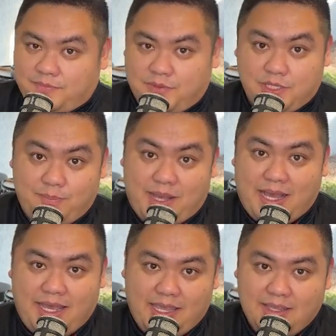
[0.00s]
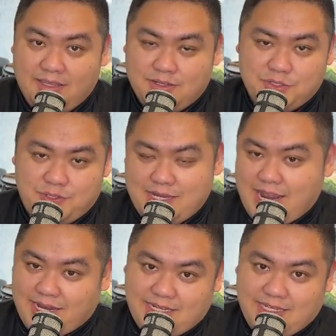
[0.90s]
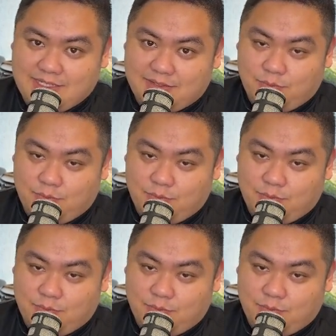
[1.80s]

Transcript: Goodbye to the 90s.